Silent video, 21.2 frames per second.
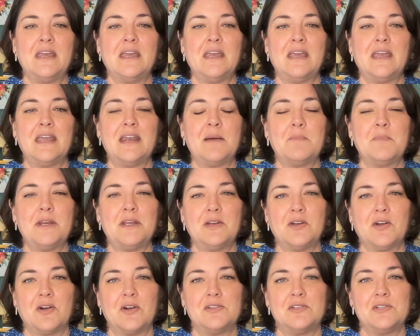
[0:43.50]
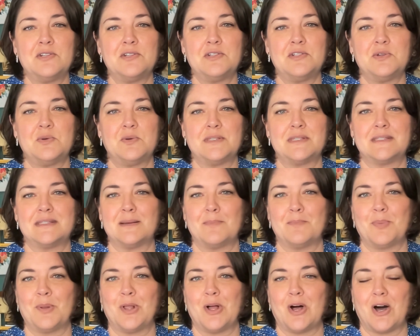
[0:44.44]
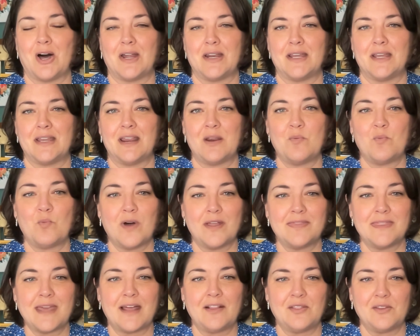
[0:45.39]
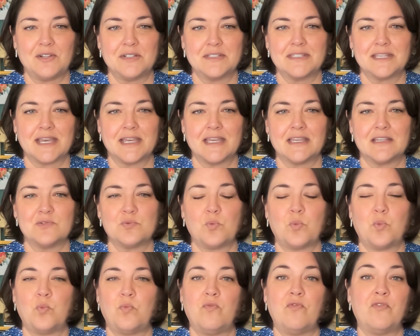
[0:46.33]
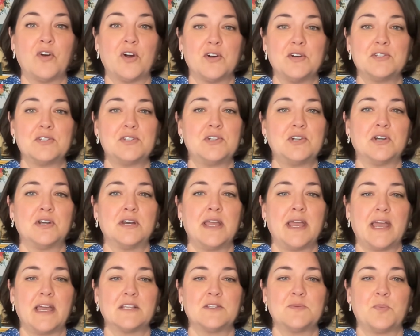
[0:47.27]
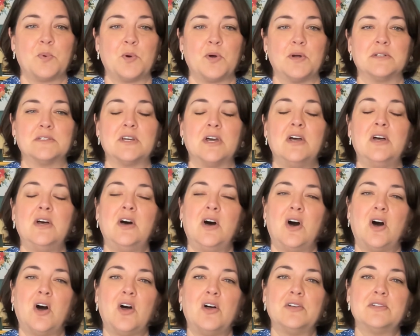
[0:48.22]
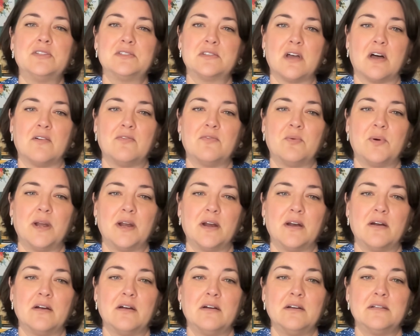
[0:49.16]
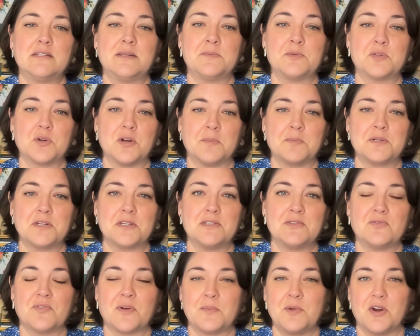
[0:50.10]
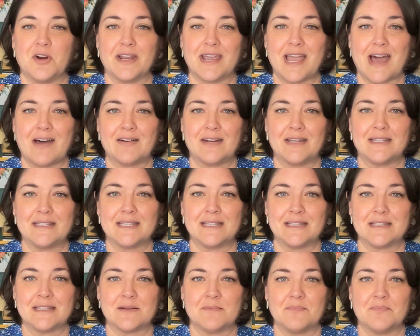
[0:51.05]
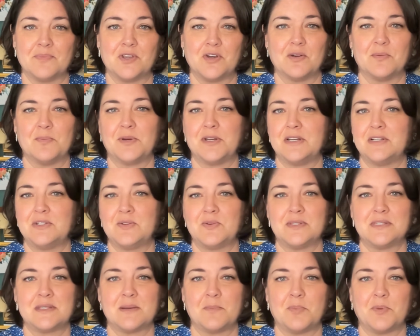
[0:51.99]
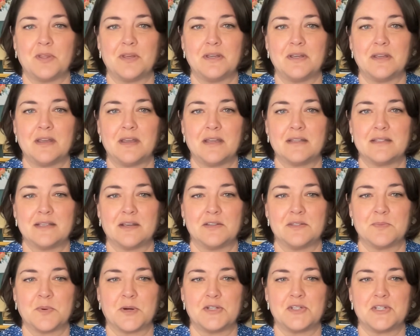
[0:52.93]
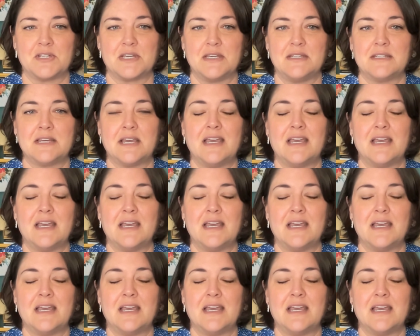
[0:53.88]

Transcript: And I'm going to encourage you to do a simple audit. And what that looks like is, first, you're going to export all software subscriptions from your accounting system. You're going to put it into a simple Excel spreadsheet,